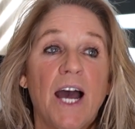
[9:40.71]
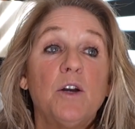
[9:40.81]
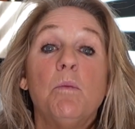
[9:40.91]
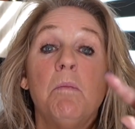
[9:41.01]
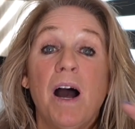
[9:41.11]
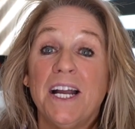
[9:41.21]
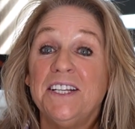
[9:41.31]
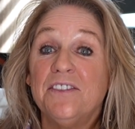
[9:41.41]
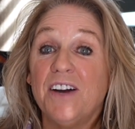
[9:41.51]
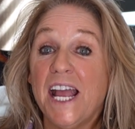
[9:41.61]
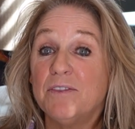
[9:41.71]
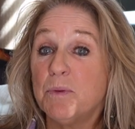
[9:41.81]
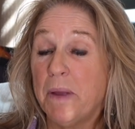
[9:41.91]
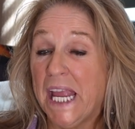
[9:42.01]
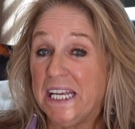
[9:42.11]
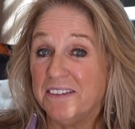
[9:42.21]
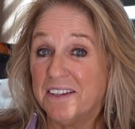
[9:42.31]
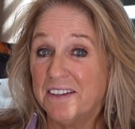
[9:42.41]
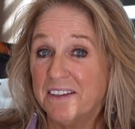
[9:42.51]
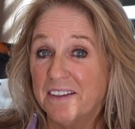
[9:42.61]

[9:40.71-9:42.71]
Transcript: I don't mind if I have to paint,